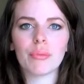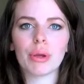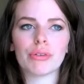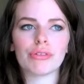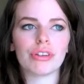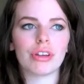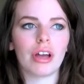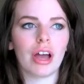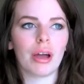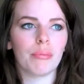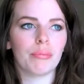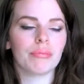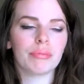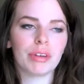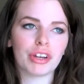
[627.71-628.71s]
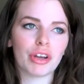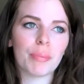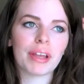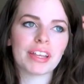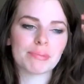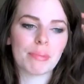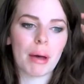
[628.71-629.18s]
We had to go
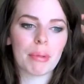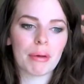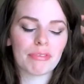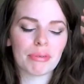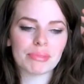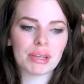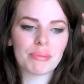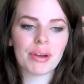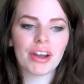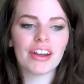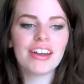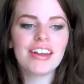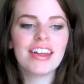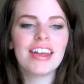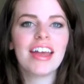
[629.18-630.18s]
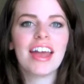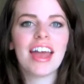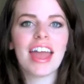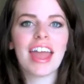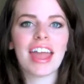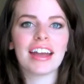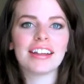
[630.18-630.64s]
pick his mom up from somewhere.
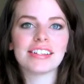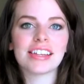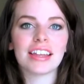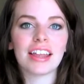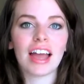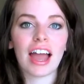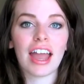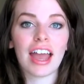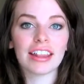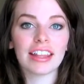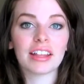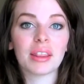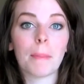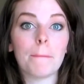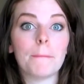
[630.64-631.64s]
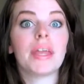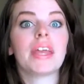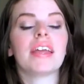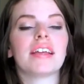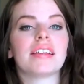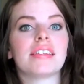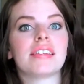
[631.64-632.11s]
And I had like the
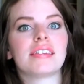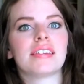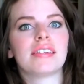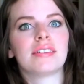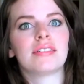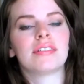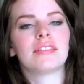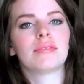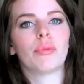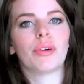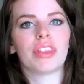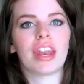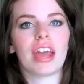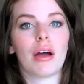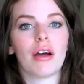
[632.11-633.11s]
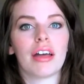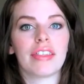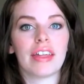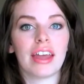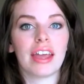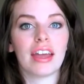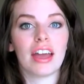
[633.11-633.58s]
biggest one that
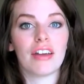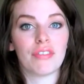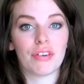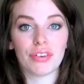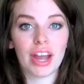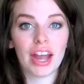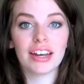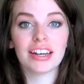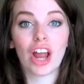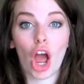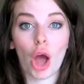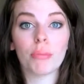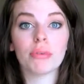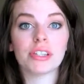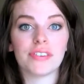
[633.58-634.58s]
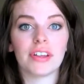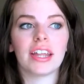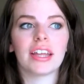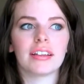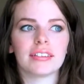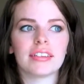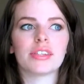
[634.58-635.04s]
I've ever had. And it almost felt
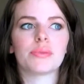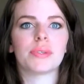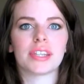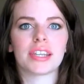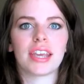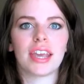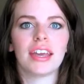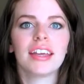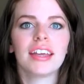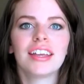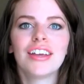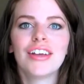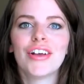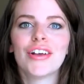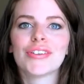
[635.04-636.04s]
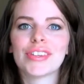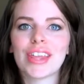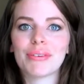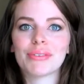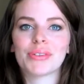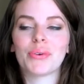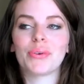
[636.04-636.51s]
like this was a kick. So
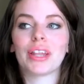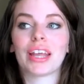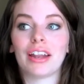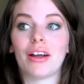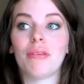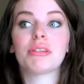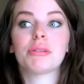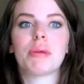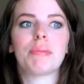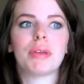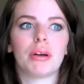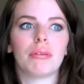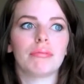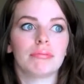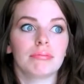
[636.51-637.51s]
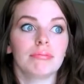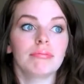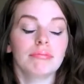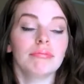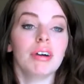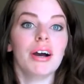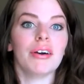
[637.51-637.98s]
that was cool. Like it almost made me go,
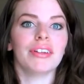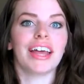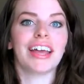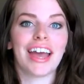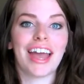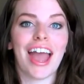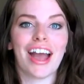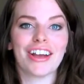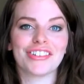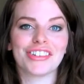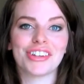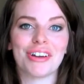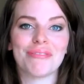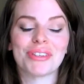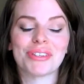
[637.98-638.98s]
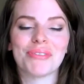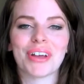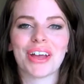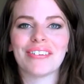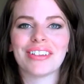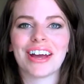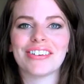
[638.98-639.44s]
whoa, like I actually almost
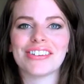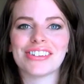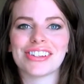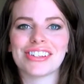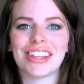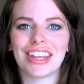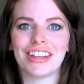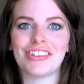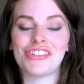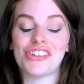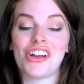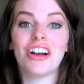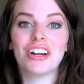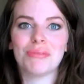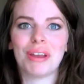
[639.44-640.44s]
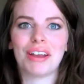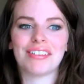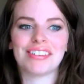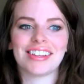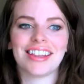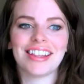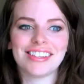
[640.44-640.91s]
spoke out loud just because like it shocked me. I
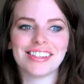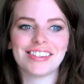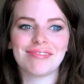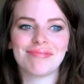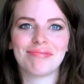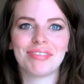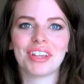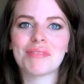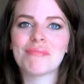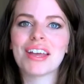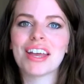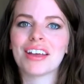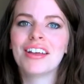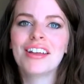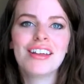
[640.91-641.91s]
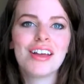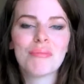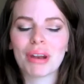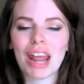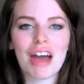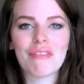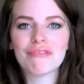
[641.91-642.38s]
was like, that's really big.
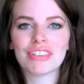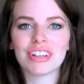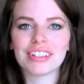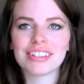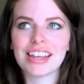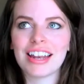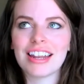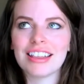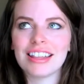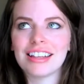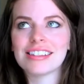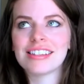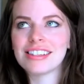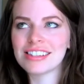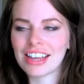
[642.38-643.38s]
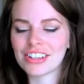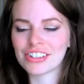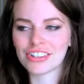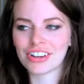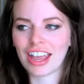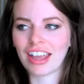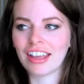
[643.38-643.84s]
But I haven't felt anything since
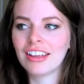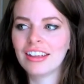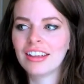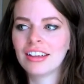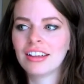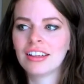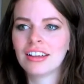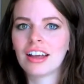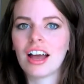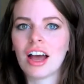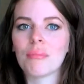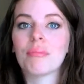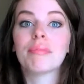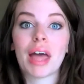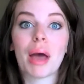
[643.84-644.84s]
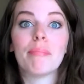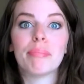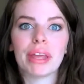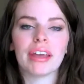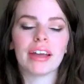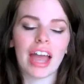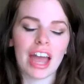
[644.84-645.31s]
yesterday that
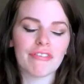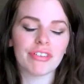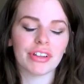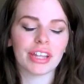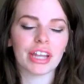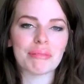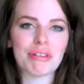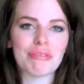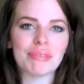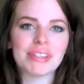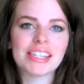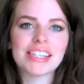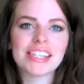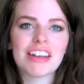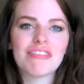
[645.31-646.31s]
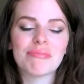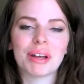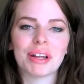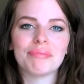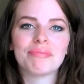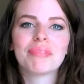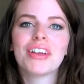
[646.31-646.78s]
big. I have felt like movements and stuff.
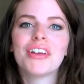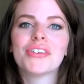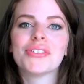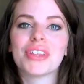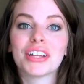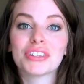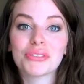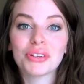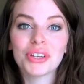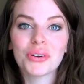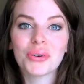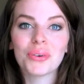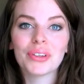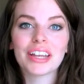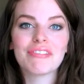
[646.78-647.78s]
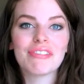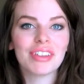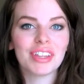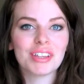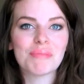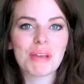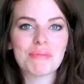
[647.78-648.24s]
But so that's really cool, like
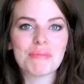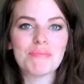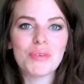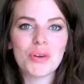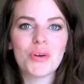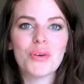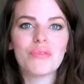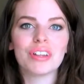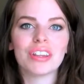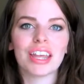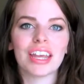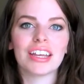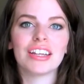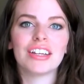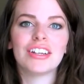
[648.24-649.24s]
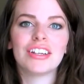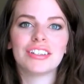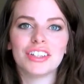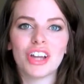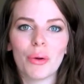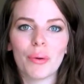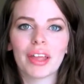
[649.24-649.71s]
feeling the baby move and like
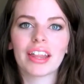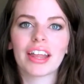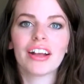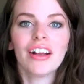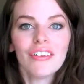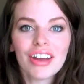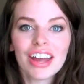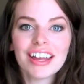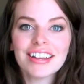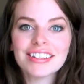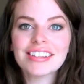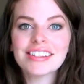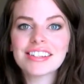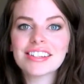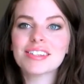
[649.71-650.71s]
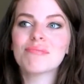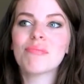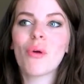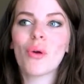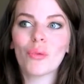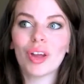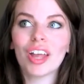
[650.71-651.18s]
knowing like, all right, this is
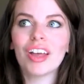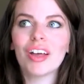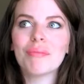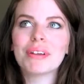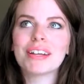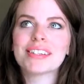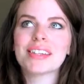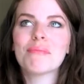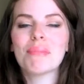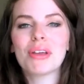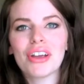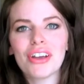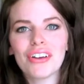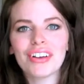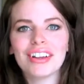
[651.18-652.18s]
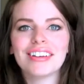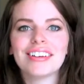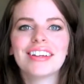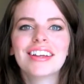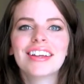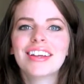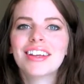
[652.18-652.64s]
more real because I'm bigger
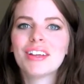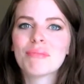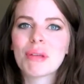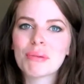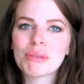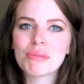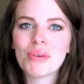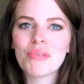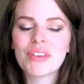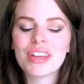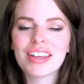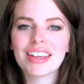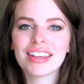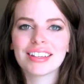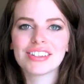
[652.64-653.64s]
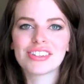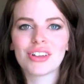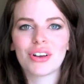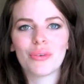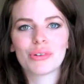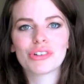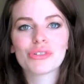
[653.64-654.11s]
and baby's moving. And
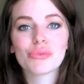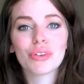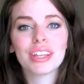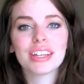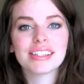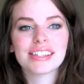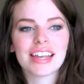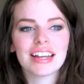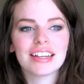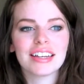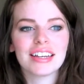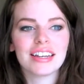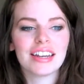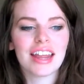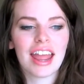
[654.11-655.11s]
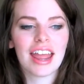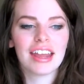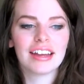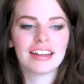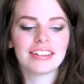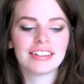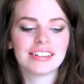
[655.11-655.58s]
so we're just really excited.
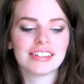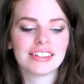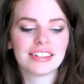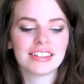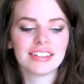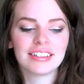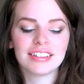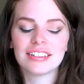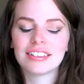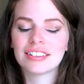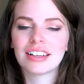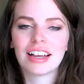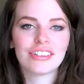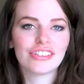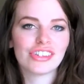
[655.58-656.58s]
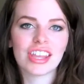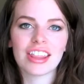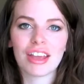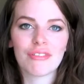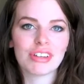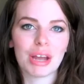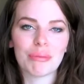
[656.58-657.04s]
And I just say
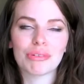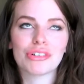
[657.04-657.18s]
that every time.